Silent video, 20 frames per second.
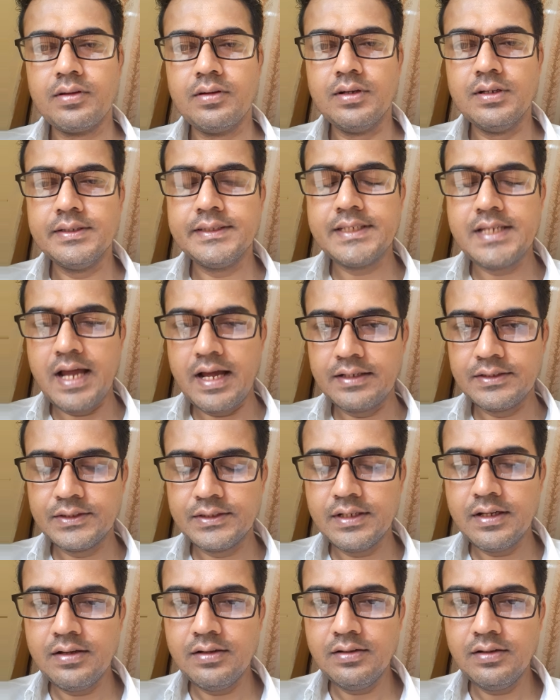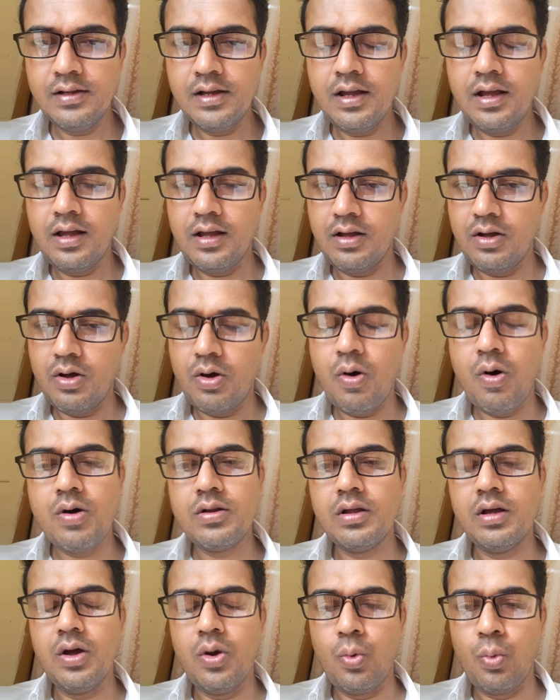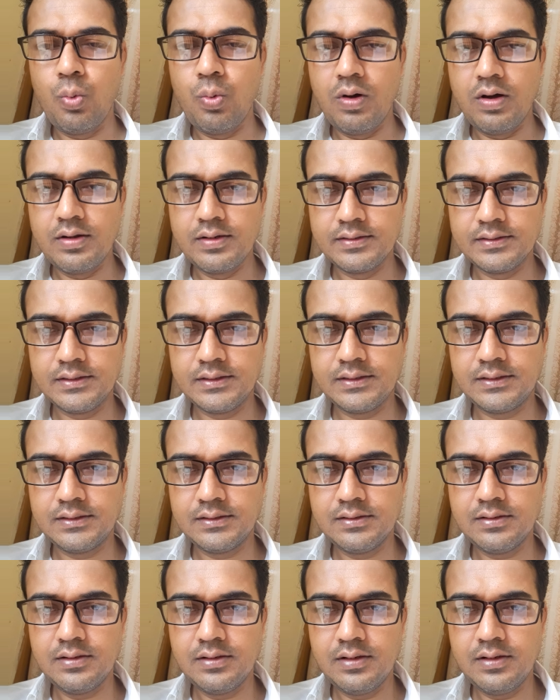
stanza or verse.